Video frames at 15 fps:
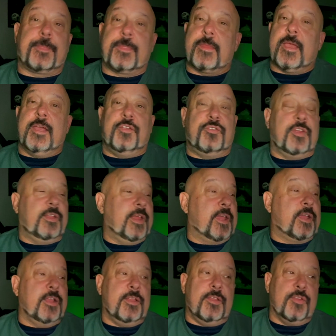I said they
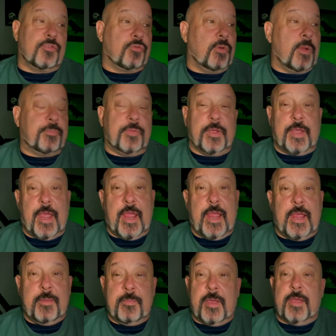could disrupt the
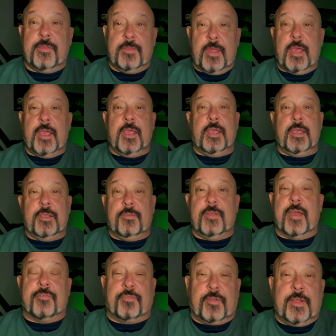game, and they
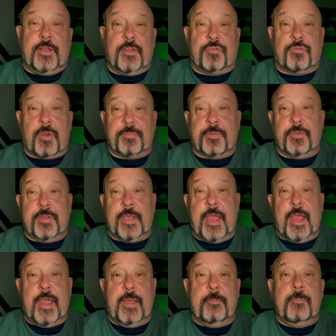definitely disrupted the
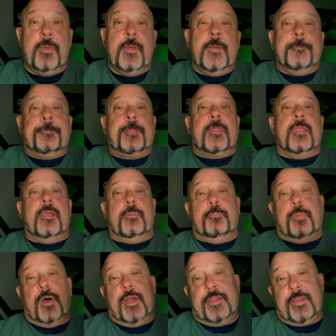game.
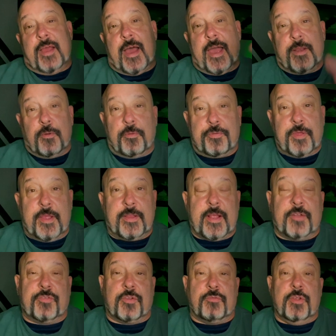But I don't think
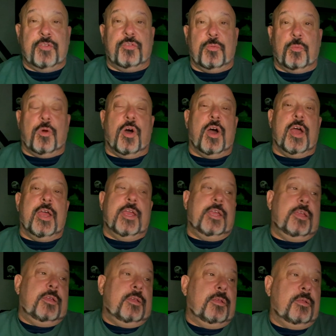that's the reason why
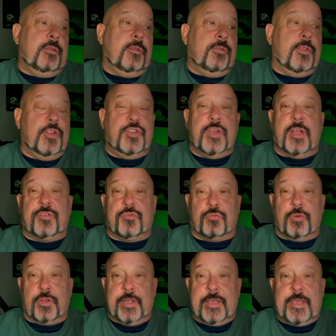the Jets
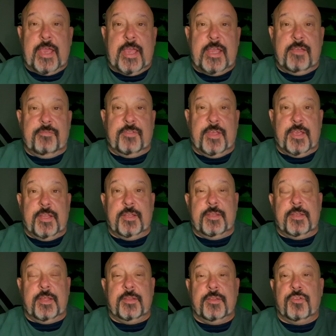really caved
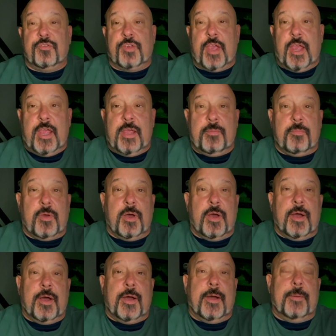in this game.
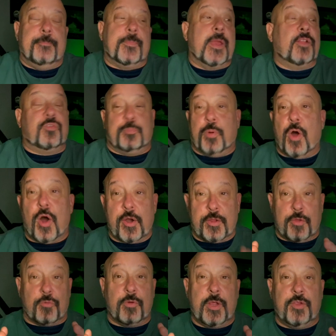It's part of
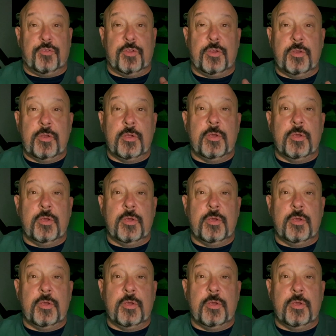the reason.